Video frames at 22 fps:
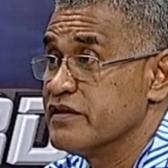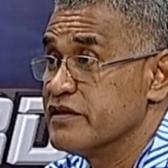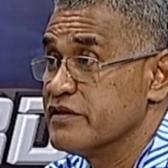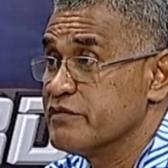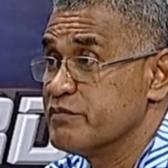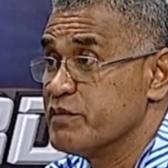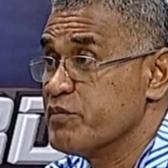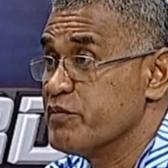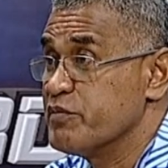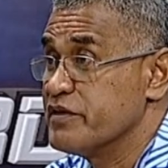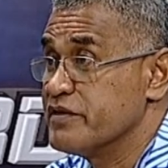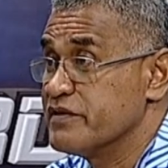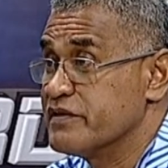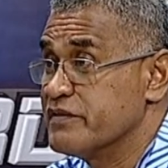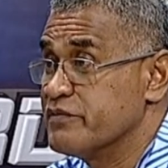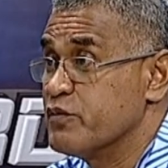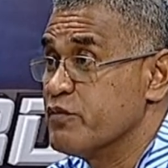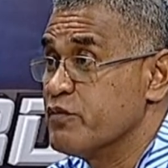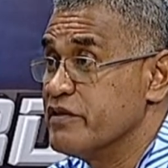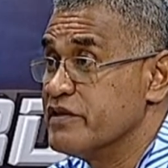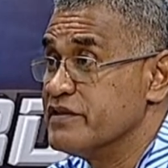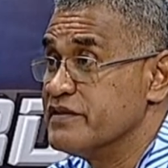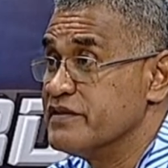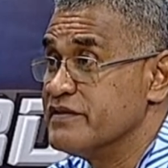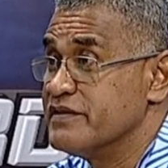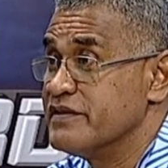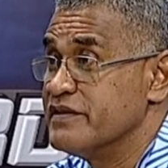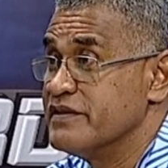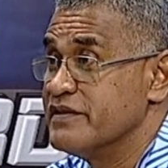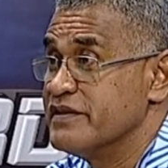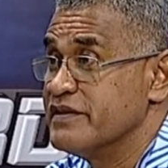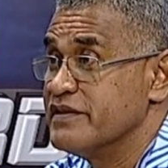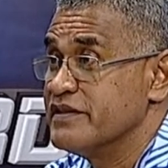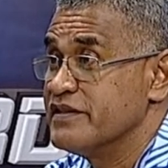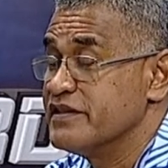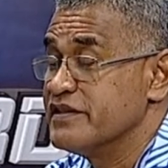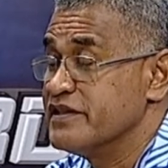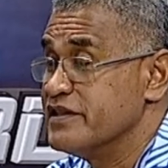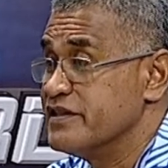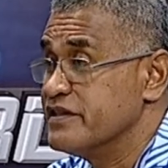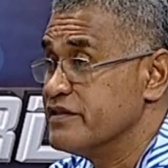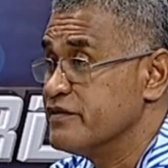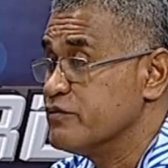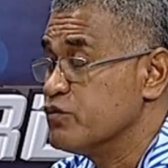Remember that, 2/3.
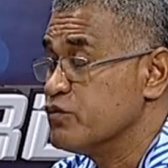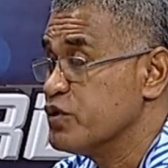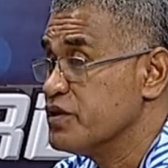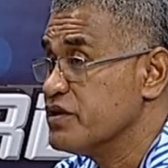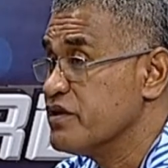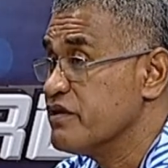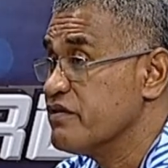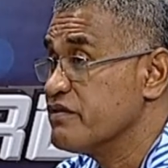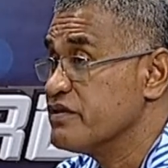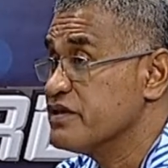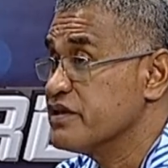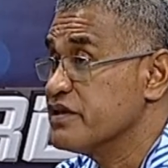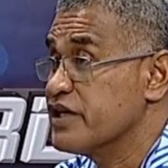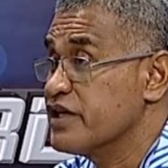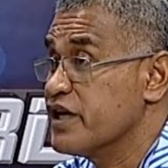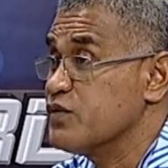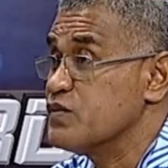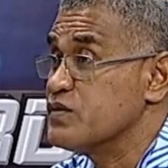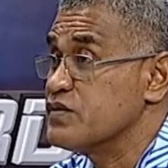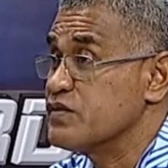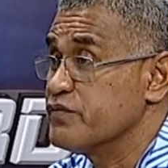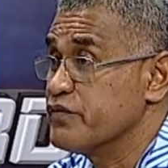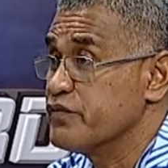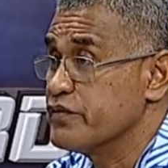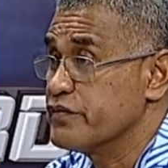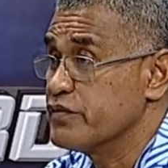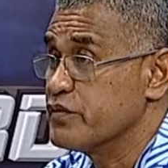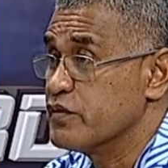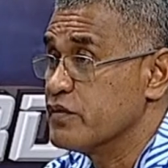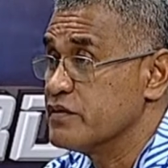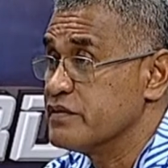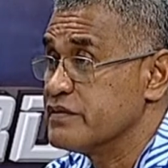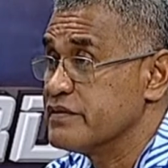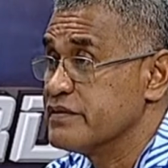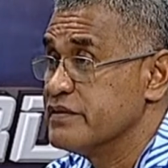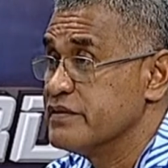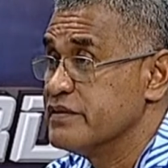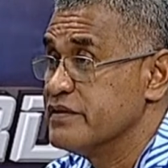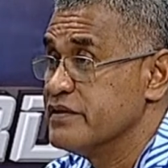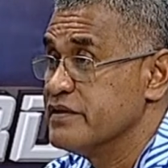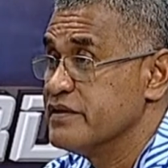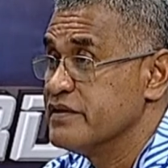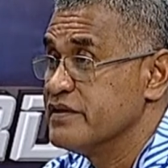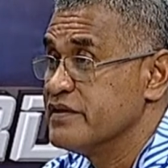In 23 grounds of withdrawals.
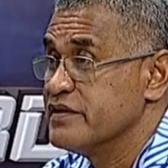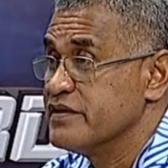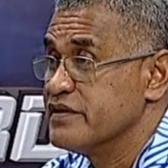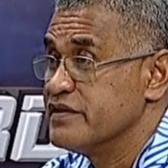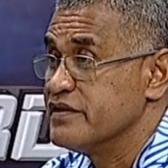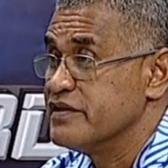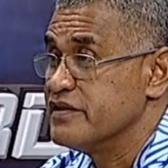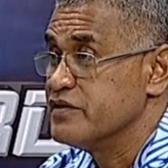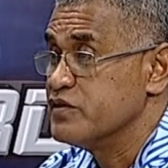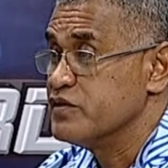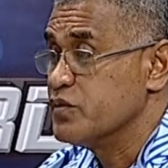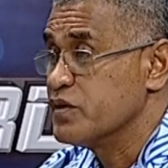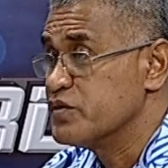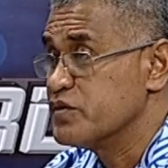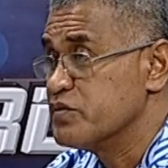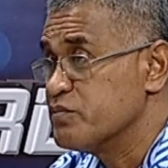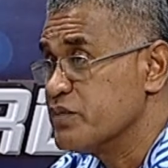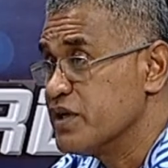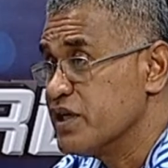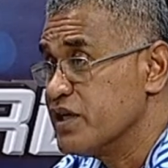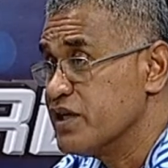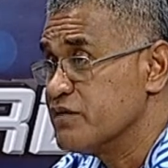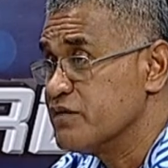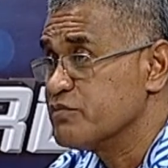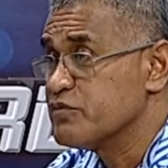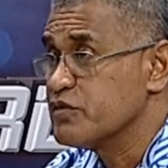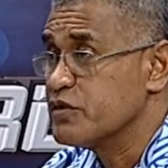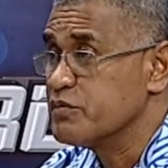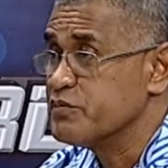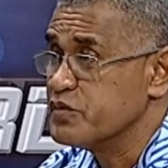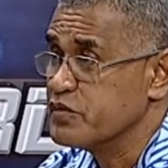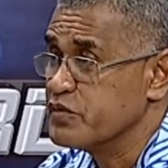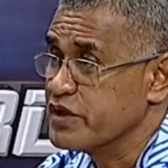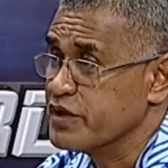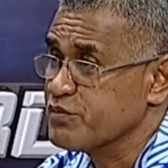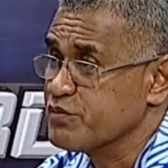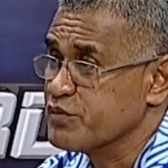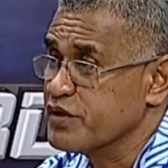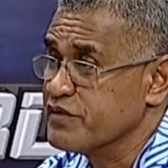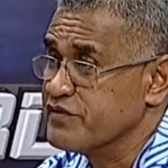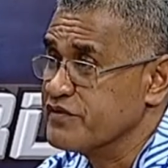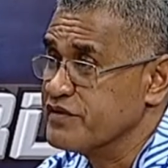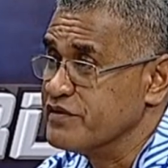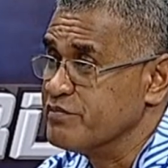You want to buy a laptop, you come
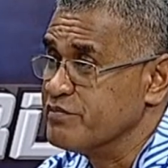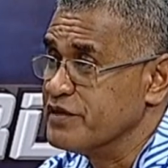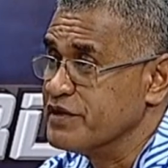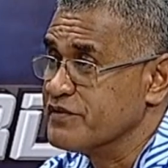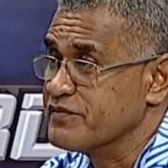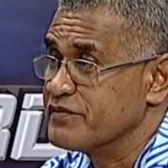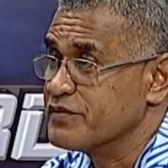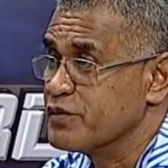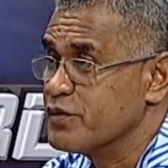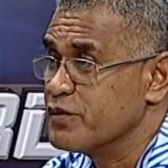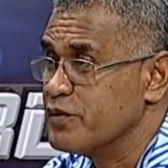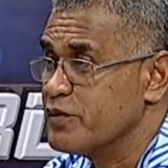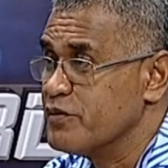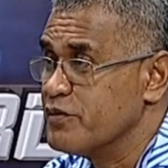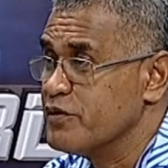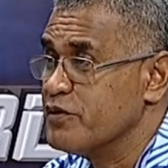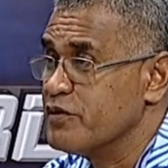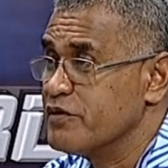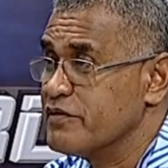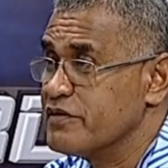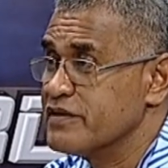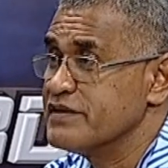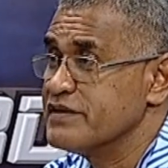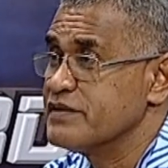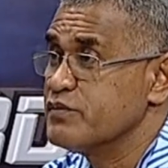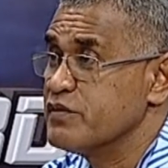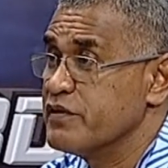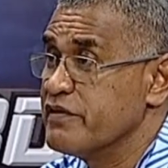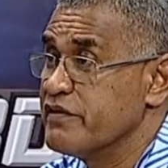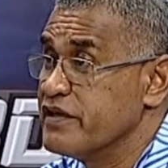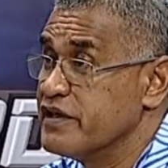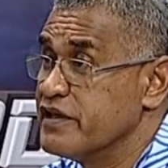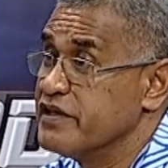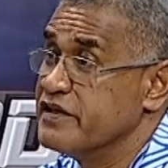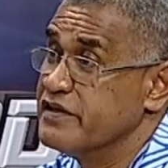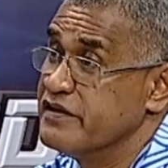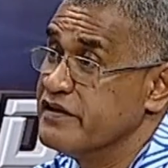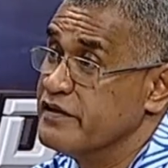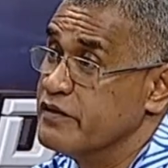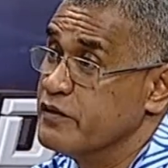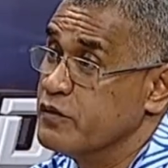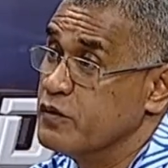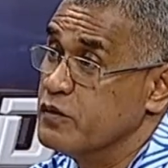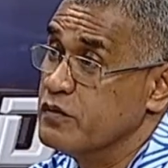to FNPF. So all these were there in
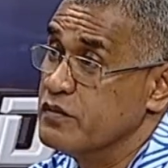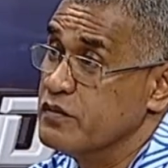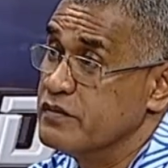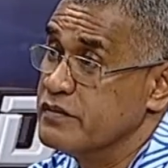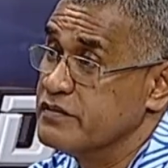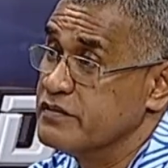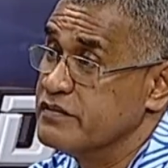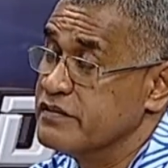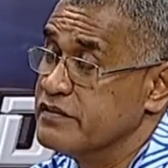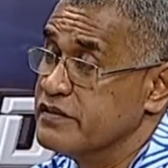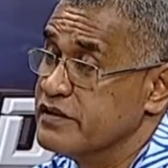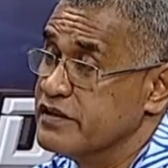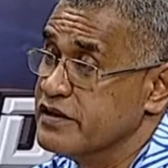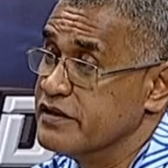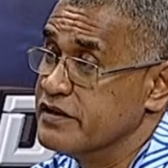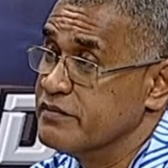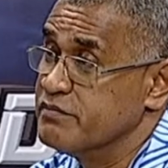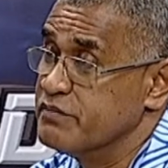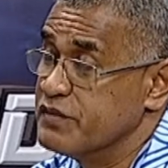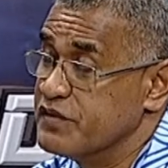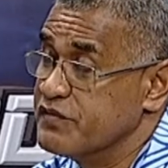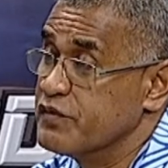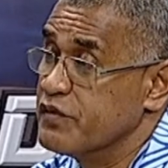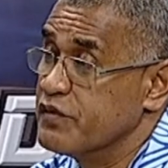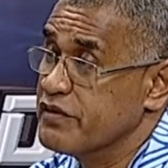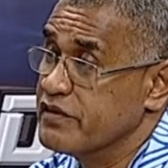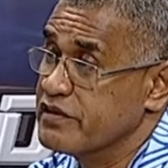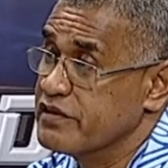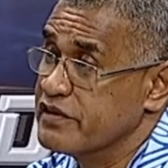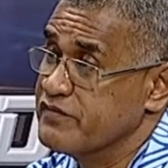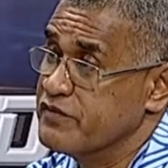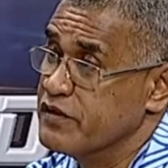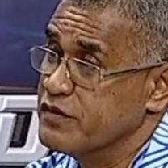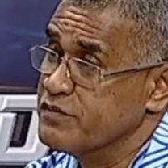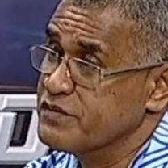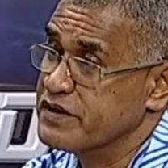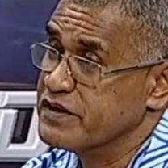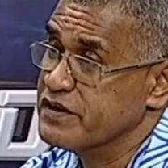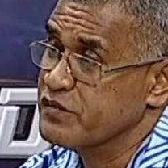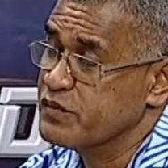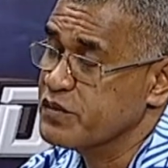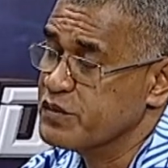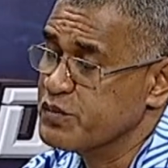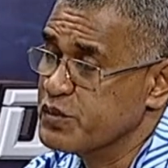the old, before the reforms.
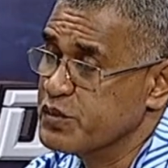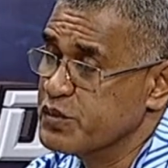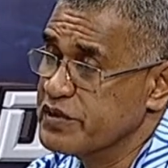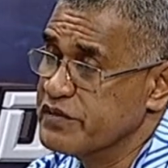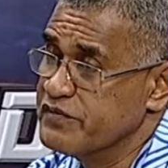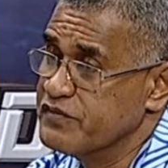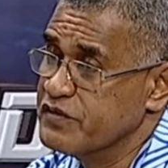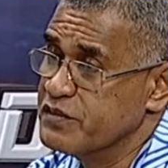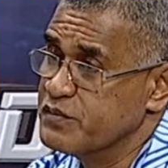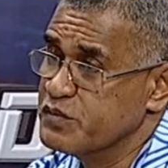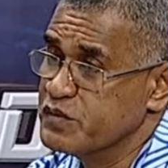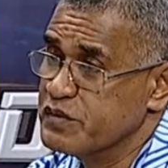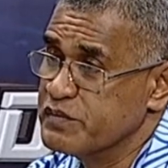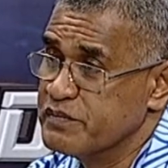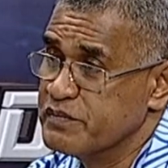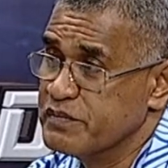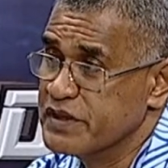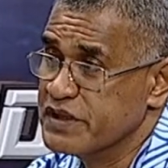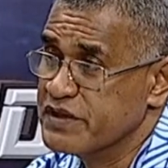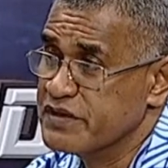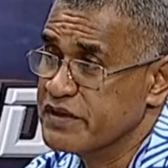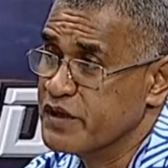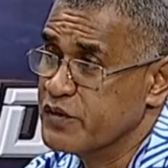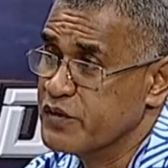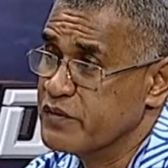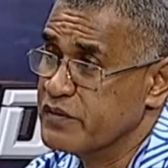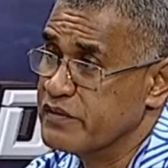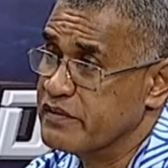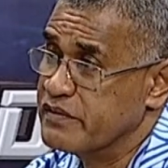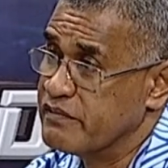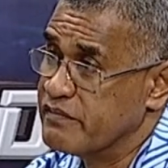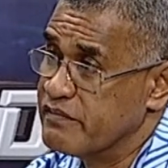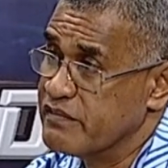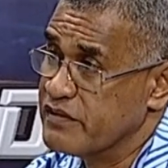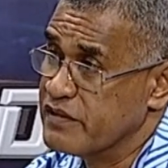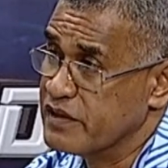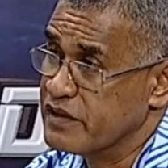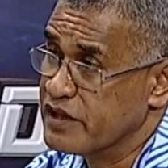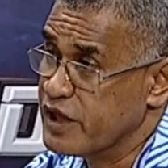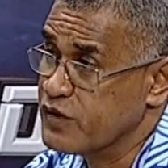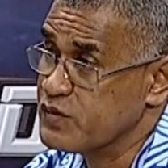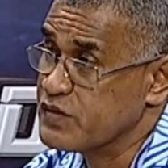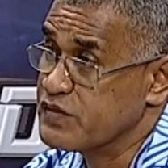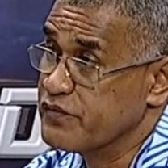When we reform, we bring down the
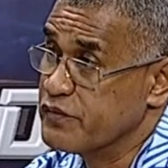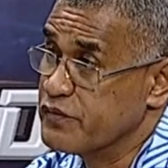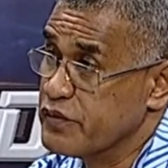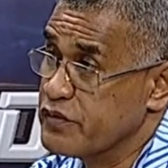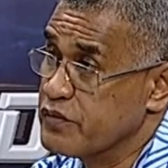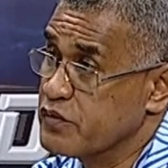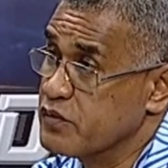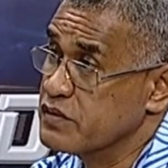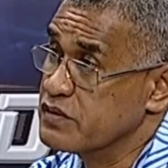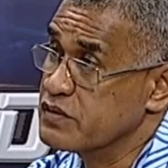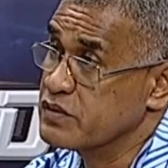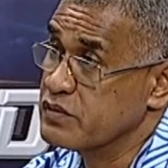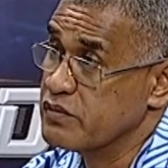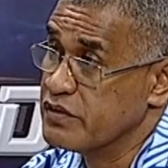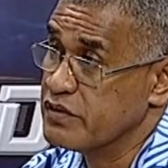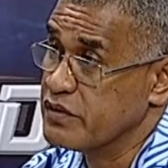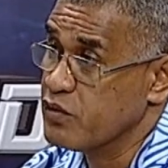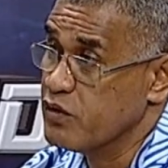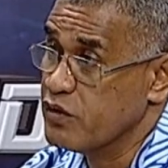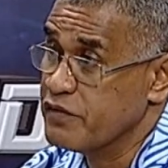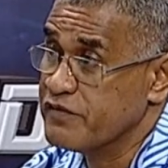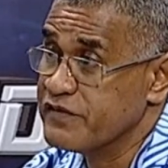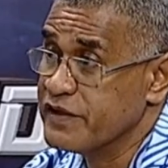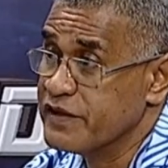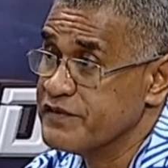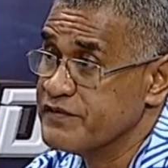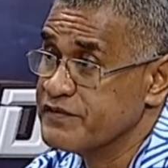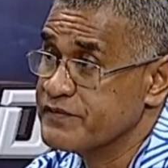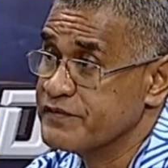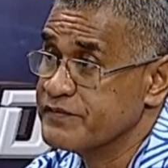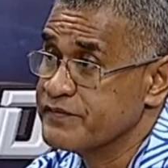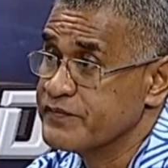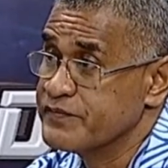grounds of withdrawals to the core 5.